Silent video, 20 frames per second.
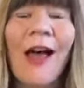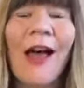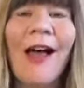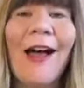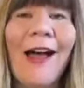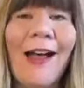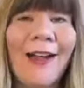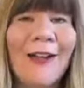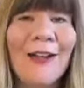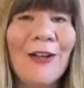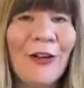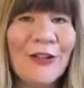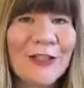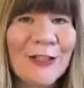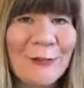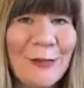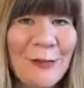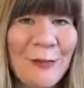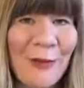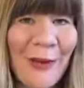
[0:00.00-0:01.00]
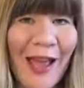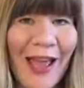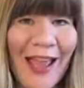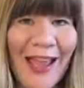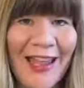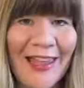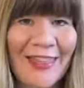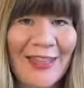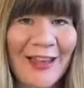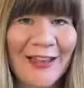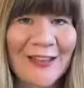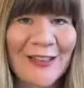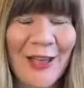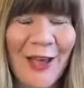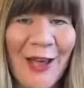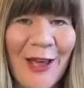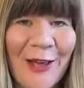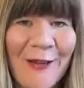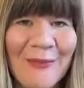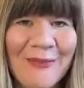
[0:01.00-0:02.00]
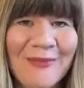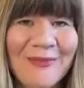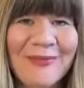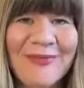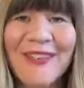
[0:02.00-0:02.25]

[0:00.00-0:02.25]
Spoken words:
Lots of people hate that term.